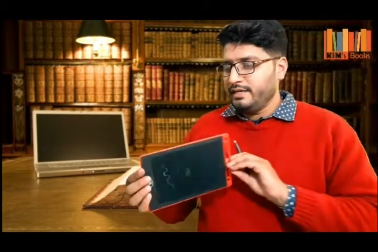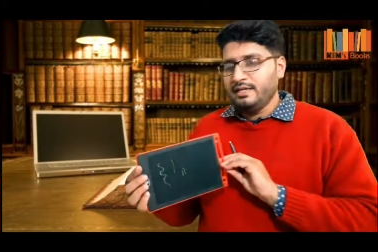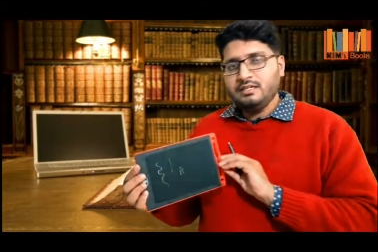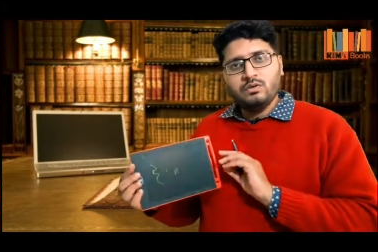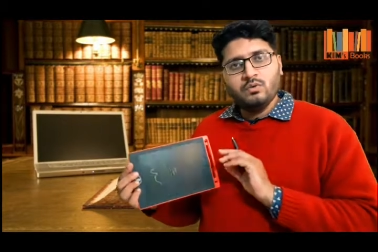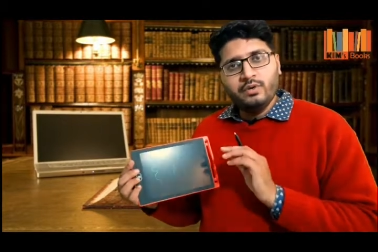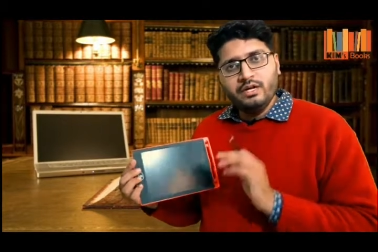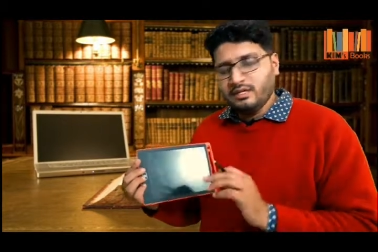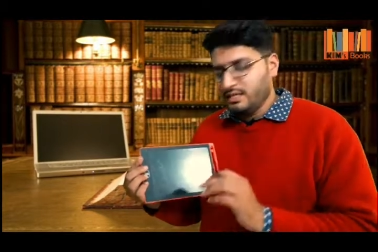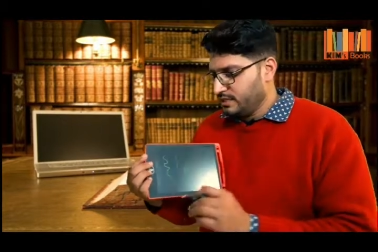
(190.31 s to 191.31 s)
it
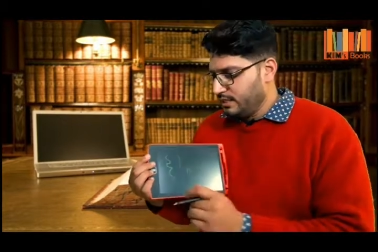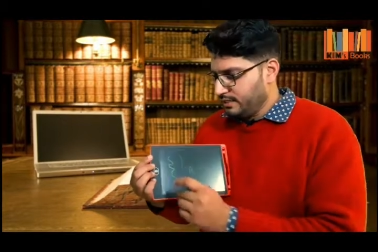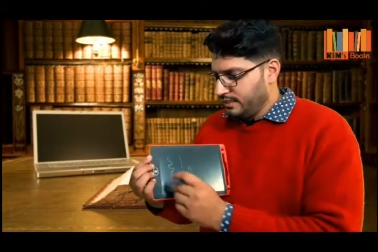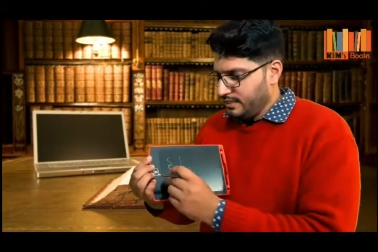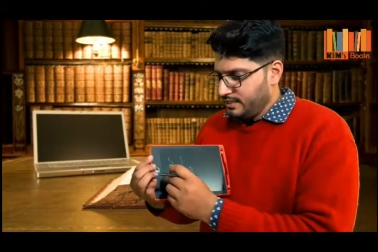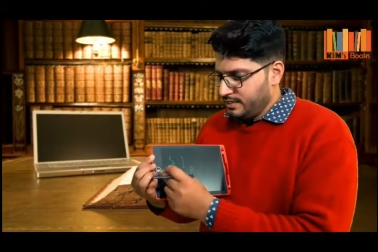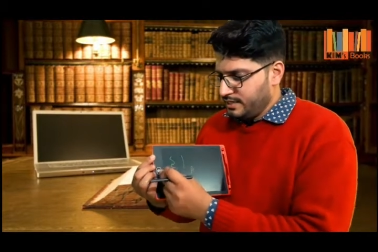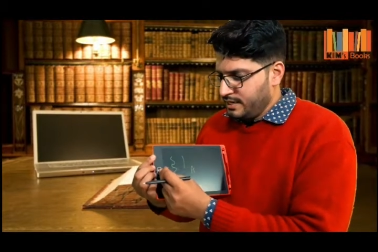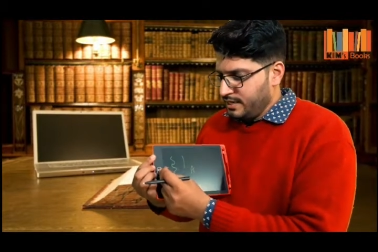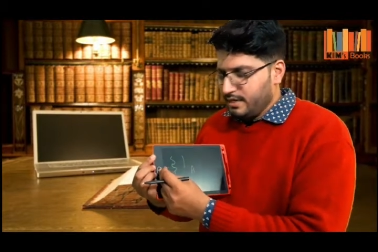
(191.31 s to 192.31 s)
will result in
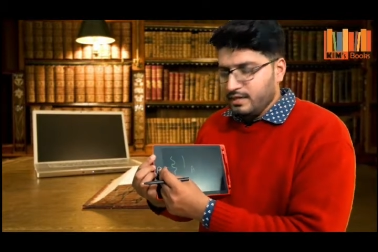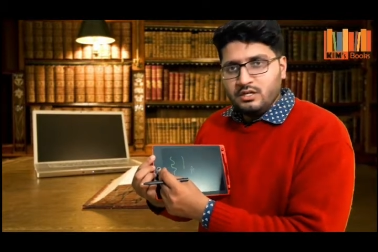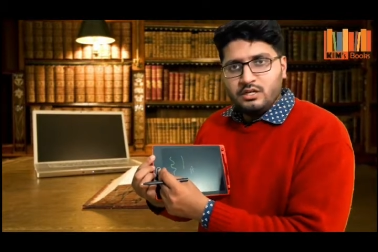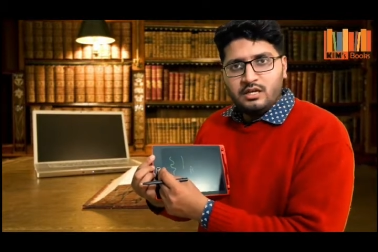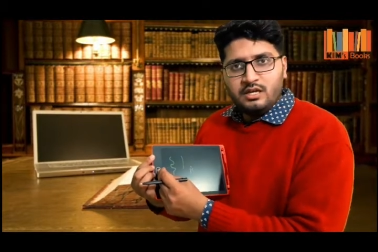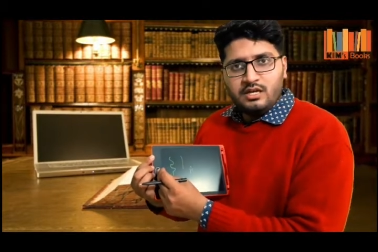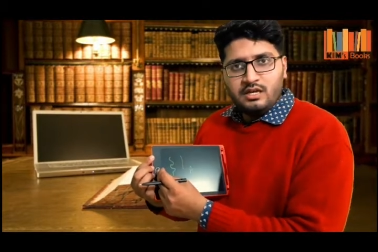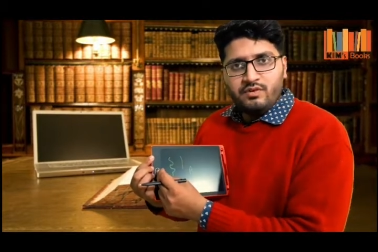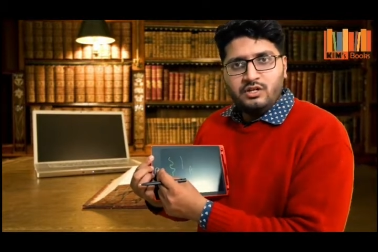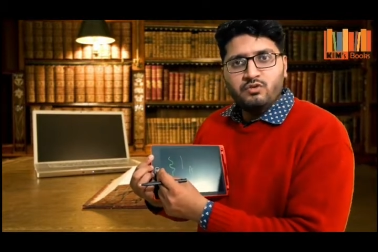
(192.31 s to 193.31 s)
that
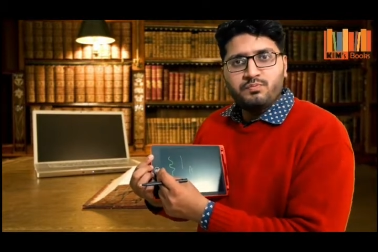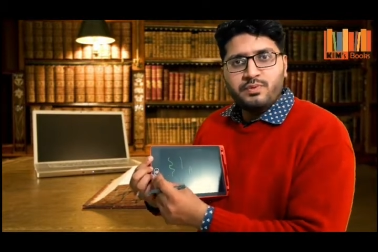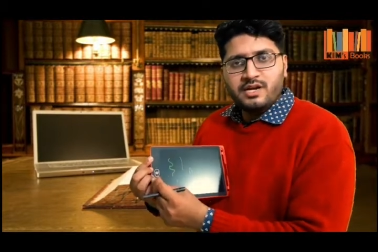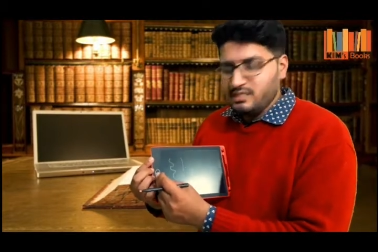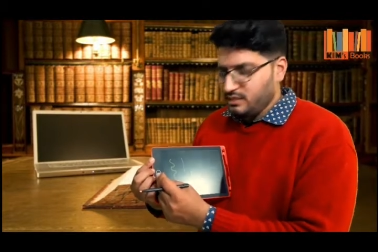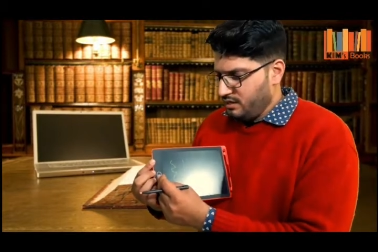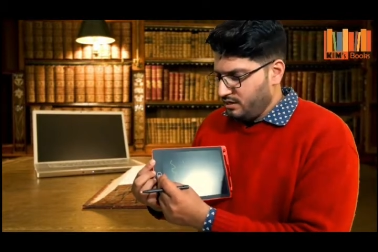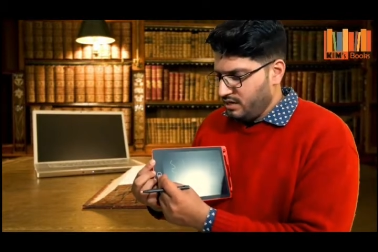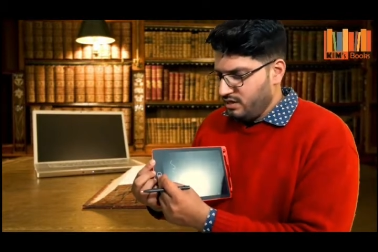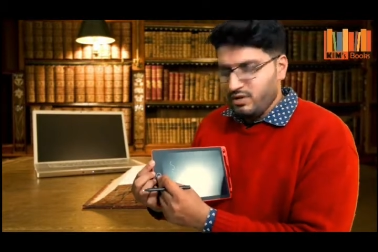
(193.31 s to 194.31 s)
even you press
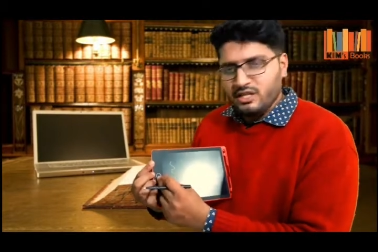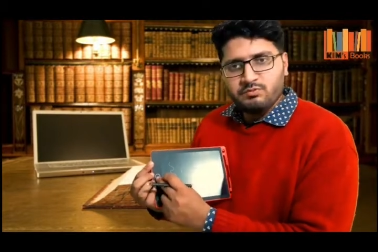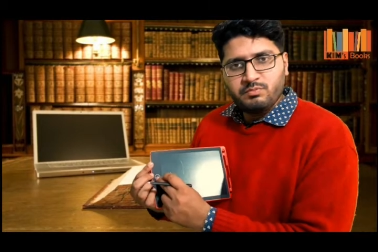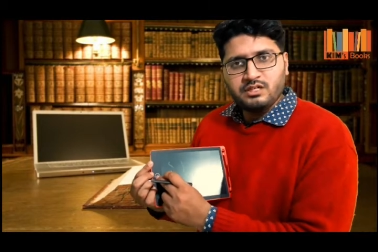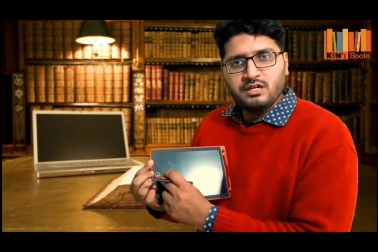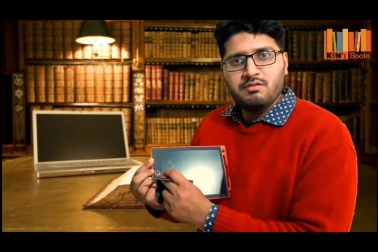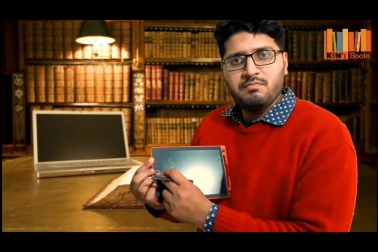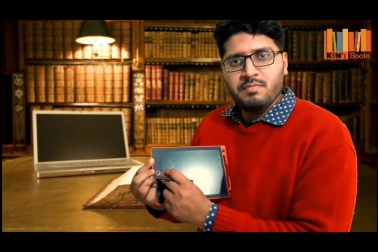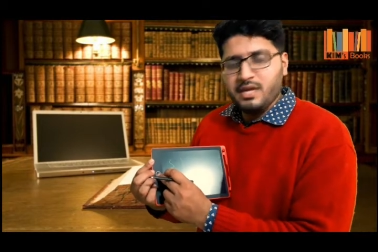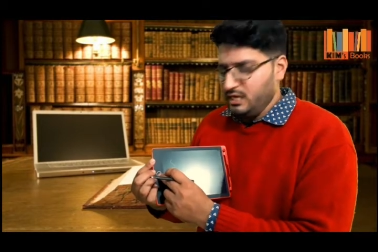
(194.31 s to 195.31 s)
the erase
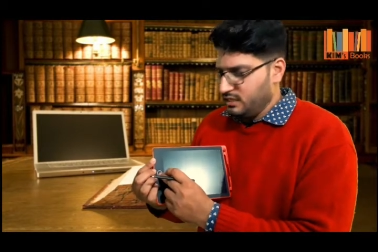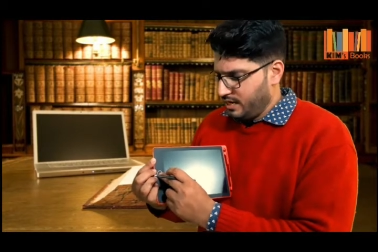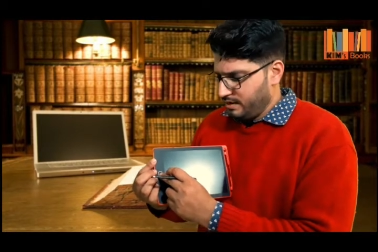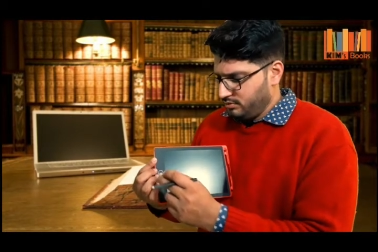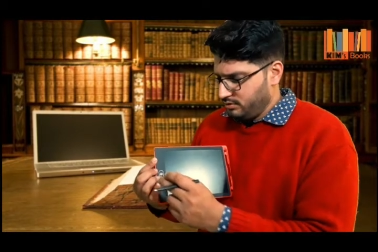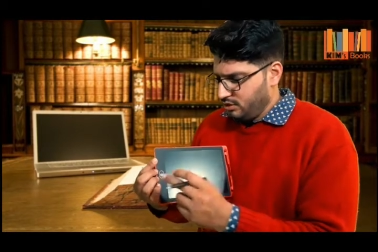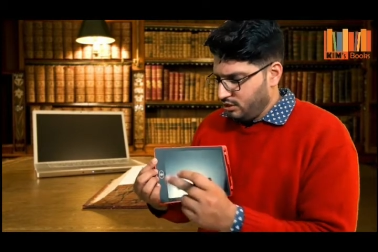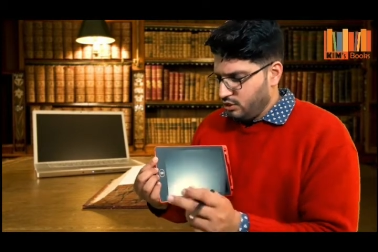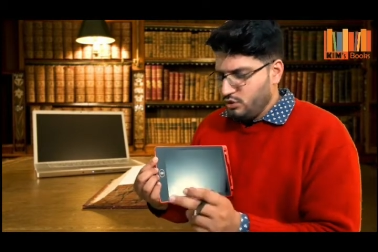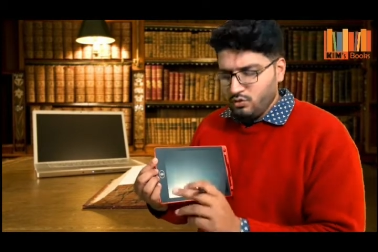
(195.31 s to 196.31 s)
button many times,
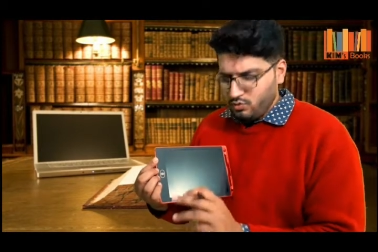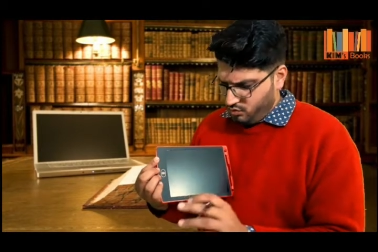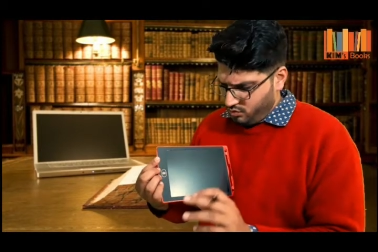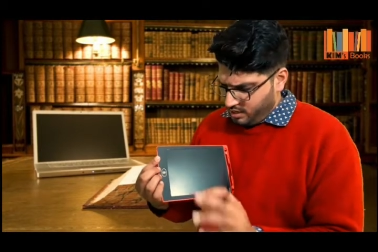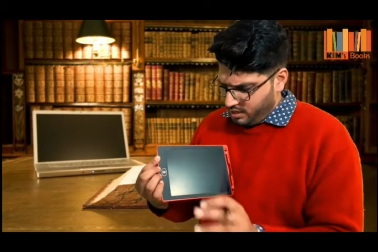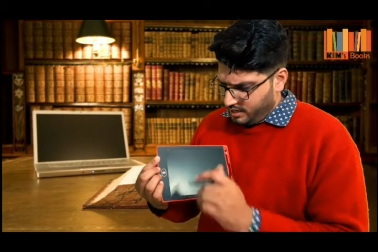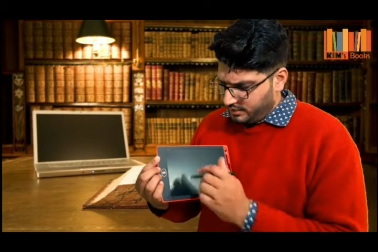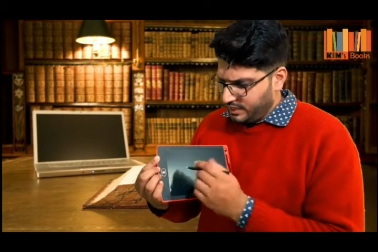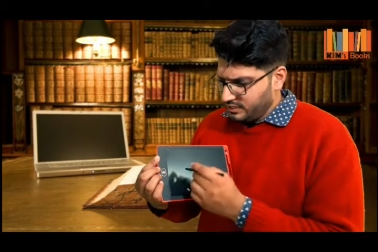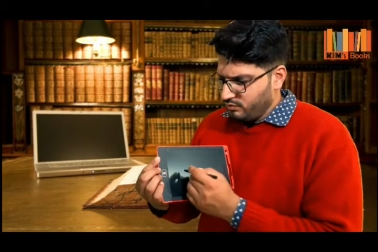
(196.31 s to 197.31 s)
no
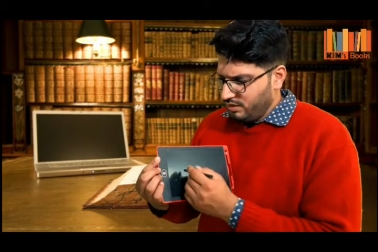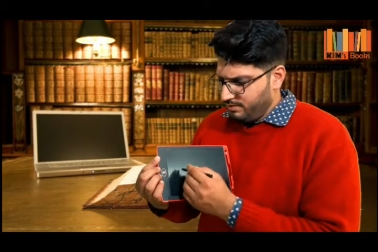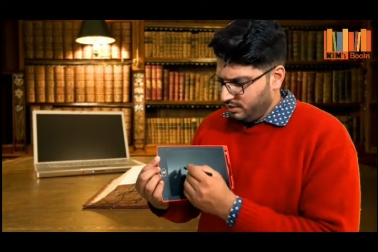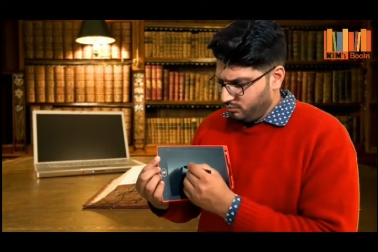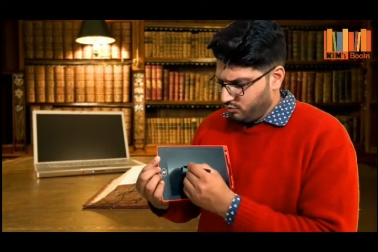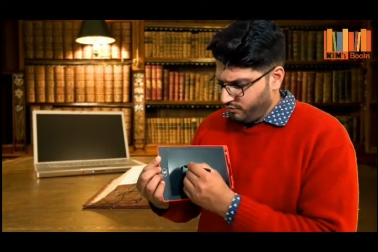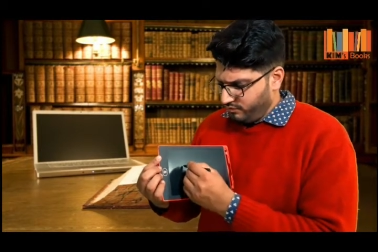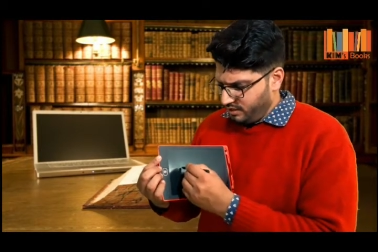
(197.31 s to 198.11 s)
text will be removed.